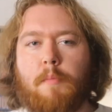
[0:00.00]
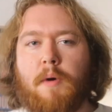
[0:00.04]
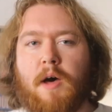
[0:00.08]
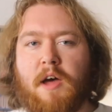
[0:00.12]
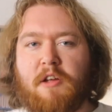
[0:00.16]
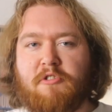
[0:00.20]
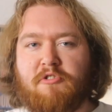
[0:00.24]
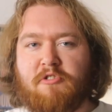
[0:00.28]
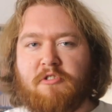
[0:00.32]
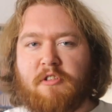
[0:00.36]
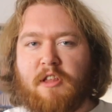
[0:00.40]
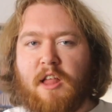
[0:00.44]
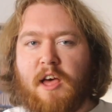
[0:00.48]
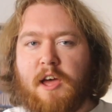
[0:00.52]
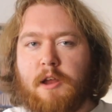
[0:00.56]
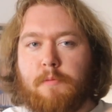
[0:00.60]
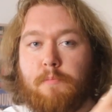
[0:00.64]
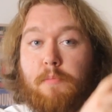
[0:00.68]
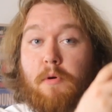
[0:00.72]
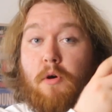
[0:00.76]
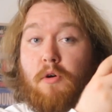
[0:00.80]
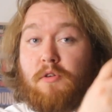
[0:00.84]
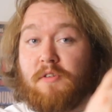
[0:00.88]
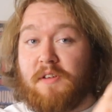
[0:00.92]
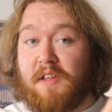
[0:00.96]
I might have just
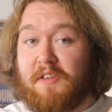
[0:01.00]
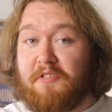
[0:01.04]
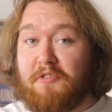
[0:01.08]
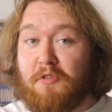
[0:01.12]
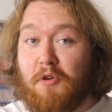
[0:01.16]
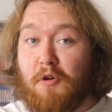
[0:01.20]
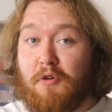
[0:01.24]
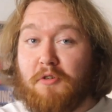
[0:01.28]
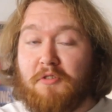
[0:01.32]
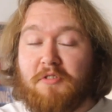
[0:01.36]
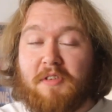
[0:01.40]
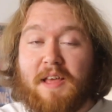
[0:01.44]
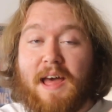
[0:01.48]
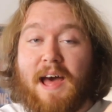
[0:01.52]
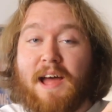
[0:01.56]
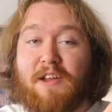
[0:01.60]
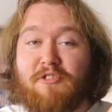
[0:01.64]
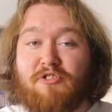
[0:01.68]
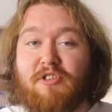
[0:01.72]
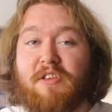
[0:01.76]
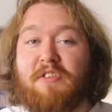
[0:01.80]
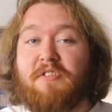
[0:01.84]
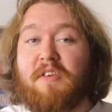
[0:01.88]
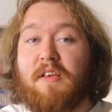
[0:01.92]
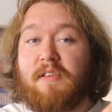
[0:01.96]
lied, but on Discogs it
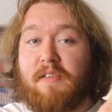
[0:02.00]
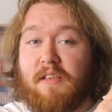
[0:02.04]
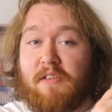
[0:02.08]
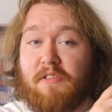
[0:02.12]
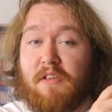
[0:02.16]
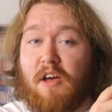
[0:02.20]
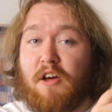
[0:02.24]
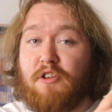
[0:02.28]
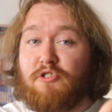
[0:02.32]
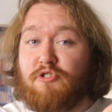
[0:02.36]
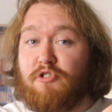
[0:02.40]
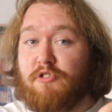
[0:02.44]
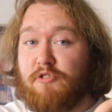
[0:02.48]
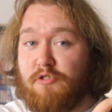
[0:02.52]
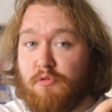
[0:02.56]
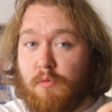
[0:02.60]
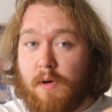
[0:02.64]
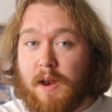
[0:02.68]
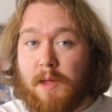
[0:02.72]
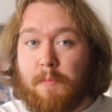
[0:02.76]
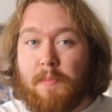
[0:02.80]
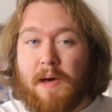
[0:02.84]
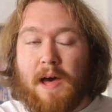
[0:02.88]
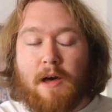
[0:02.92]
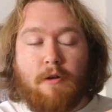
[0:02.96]
actually says it's
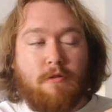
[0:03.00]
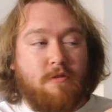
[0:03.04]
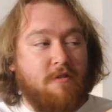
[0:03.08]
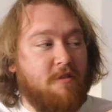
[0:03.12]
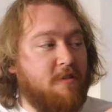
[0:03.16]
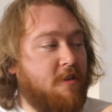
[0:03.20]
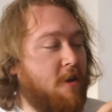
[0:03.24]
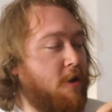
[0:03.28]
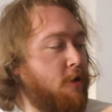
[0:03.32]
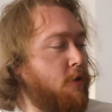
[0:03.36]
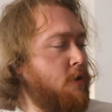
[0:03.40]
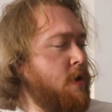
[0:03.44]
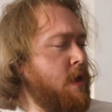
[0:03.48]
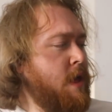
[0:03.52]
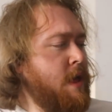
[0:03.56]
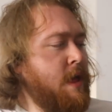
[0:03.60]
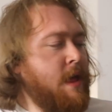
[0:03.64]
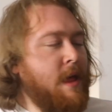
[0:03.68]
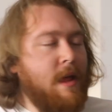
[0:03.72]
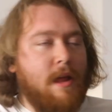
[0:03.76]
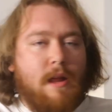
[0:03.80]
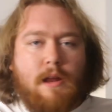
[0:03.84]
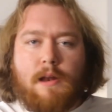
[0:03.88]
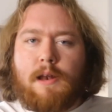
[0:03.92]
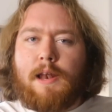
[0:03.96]
£120. So a
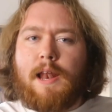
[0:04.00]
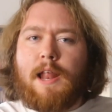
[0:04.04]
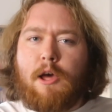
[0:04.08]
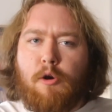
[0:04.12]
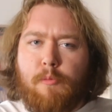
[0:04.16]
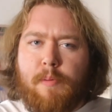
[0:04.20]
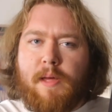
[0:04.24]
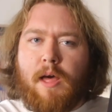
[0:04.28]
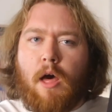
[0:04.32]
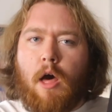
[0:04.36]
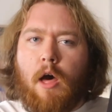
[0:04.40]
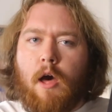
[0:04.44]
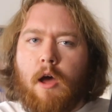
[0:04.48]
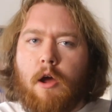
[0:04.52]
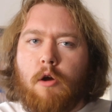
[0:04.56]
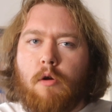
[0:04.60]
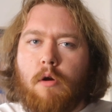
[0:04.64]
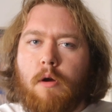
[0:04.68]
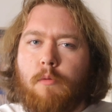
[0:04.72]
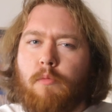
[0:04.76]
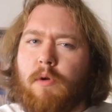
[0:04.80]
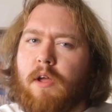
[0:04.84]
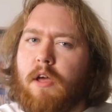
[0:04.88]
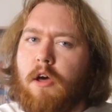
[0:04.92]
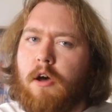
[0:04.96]
little bit
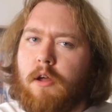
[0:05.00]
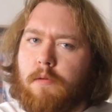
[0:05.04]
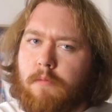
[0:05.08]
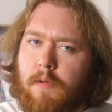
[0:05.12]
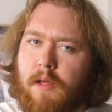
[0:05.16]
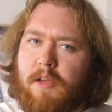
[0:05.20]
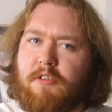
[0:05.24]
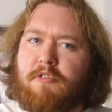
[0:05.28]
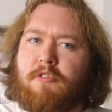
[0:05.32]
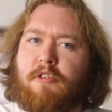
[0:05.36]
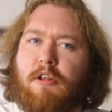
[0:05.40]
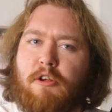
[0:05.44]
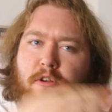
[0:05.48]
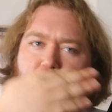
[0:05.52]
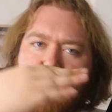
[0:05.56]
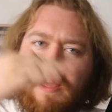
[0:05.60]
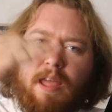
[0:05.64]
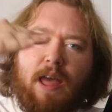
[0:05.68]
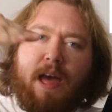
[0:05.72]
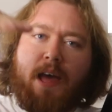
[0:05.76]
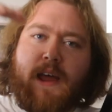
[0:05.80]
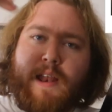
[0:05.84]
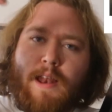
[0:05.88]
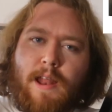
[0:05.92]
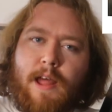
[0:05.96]
higher up. We're kind of like slowly
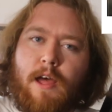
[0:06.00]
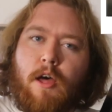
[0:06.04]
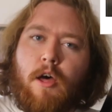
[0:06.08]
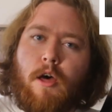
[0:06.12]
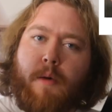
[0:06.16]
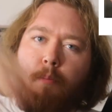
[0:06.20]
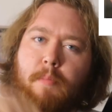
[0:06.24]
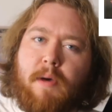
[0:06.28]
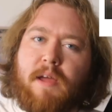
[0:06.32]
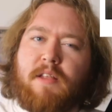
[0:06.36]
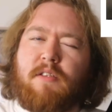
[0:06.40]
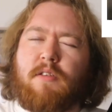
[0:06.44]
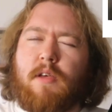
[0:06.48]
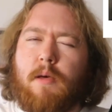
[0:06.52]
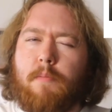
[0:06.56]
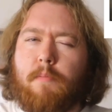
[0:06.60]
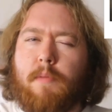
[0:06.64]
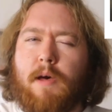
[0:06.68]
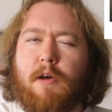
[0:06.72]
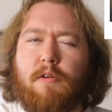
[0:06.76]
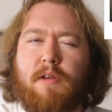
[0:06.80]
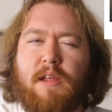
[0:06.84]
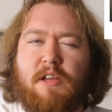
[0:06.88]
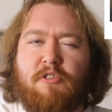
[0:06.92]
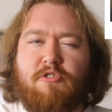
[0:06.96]
getting that up by
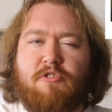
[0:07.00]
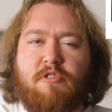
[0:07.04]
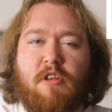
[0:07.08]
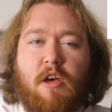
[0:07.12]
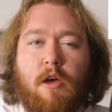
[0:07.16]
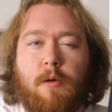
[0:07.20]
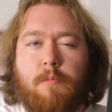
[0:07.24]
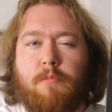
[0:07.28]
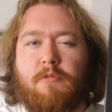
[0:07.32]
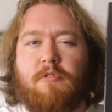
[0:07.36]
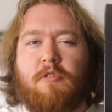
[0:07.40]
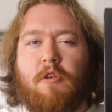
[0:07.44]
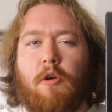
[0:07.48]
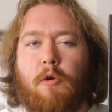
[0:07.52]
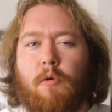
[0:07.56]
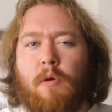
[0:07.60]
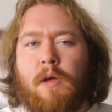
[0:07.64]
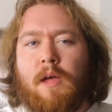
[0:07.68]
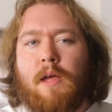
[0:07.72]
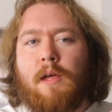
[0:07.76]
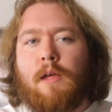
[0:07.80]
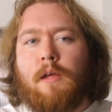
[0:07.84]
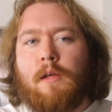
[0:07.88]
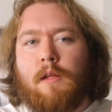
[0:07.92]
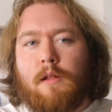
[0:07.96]
£10 each time. So
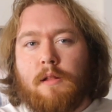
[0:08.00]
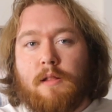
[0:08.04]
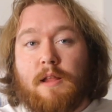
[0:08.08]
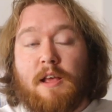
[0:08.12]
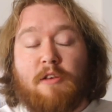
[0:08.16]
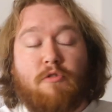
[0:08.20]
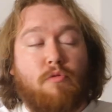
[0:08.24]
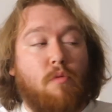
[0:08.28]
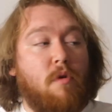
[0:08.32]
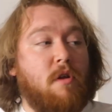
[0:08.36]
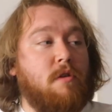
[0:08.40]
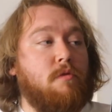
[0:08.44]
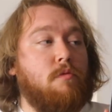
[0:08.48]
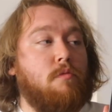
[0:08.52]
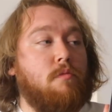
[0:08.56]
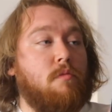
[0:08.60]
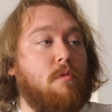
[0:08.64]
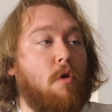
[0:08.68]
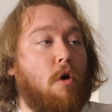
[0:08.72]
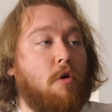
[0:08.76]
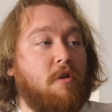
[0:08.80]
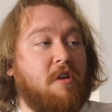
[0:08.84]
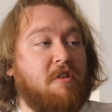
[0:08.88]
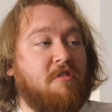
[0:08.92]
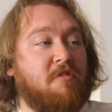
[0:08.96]
this one,
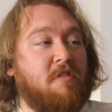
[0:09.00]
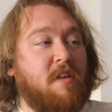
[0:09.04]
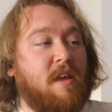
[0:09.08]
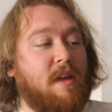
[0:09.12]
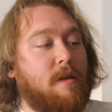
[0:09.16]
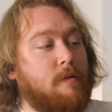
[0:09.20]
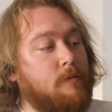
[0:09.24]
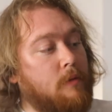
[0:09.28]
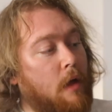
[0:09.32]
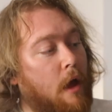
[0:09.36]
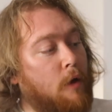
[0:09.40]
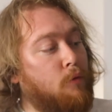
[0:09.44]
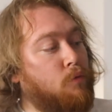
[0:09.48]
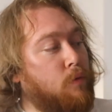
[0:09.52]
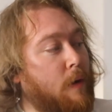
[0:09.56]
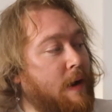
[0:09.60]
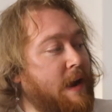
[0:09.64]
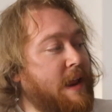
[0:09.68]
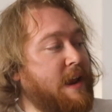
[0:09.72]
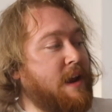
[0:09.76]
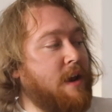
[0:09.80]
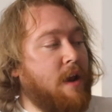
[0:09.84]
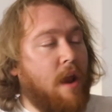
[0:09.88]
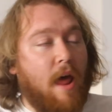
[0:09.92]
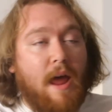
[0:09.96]
honestly, I
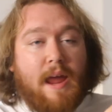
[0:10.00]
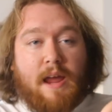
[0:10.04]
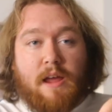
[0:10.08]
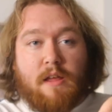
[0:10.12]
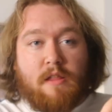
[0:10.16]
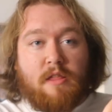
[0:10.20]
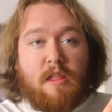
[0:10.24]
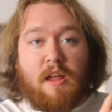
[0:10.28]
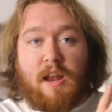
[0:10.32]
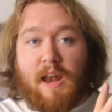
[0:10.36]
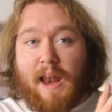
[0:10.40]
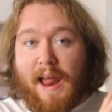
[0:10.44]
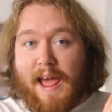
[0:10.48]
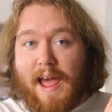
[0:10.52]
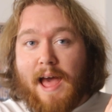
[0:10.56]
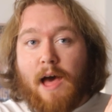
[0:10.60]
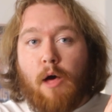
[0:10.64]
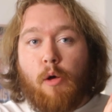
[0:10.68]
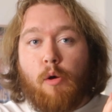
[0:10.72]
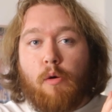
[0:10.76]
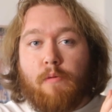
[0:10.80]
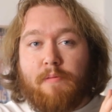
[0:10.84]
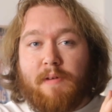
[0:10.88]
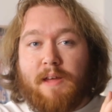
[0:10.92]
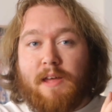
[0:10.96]
really like the
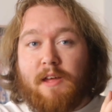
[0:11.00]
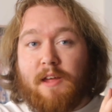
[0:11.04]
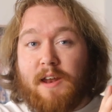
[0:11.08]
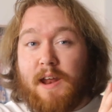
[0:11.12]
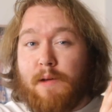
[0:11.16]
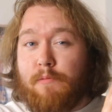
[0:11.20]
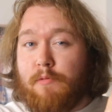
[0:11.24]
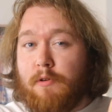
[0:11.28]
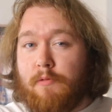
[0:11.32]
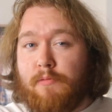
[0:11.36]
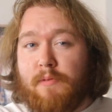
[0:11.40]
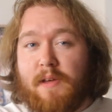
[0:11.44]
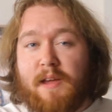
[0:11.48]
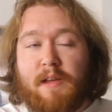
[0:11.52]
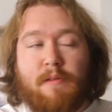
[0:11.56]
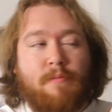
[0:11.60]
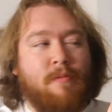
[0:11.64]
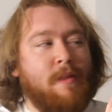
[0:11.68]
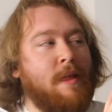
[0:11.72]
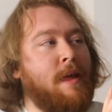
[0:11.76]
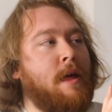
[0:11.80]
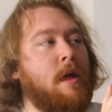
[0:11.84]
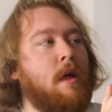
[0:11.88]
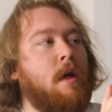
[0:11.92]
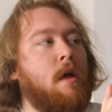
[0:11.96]
layout of it and everything.
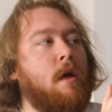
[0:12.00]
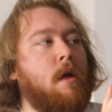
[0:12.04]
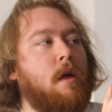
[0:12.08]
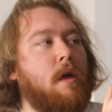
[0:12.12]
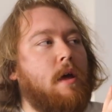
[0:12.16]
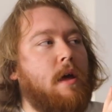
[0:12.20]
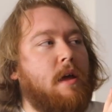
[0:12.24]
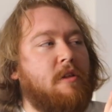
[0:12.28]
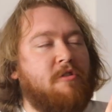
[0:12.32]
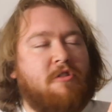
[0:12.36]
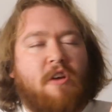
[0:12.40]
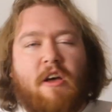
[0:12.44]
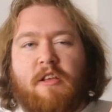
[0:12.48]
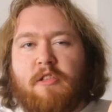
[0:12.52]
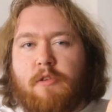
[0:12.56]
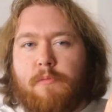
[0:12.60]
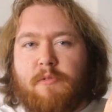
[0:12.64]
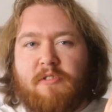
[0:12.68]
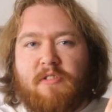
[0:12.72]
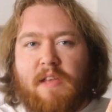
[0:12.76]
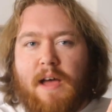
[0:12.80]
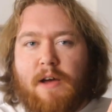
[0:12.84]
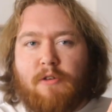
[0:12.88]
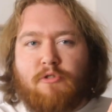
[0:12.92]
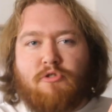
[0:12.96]
In terms of
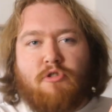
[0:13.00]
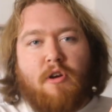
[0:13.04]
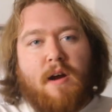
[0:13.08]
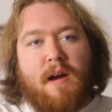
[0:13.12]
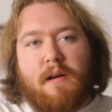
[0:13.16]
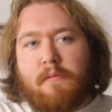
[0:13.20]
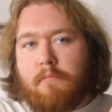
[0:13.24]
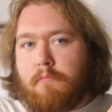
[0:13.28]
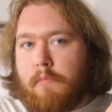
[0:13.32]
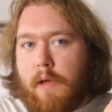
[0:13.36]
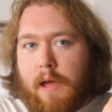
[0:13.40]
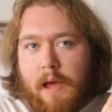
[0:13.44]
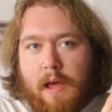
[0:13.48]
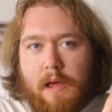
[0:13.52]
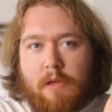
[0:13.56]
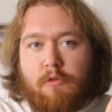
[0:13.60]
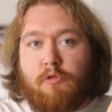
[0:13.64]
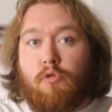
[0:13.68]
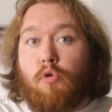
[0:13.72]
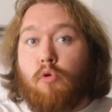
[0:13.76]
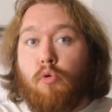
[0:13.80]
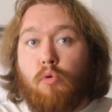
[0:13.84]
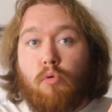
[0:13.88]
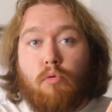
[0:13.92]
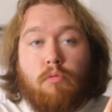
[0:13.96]
the soundtrack,
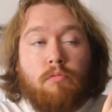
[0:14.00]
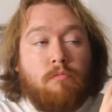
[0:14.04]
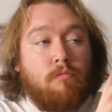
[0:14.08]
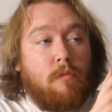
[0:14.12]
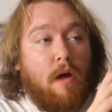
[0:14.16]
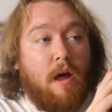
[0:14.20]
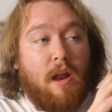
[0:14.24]
it's cool.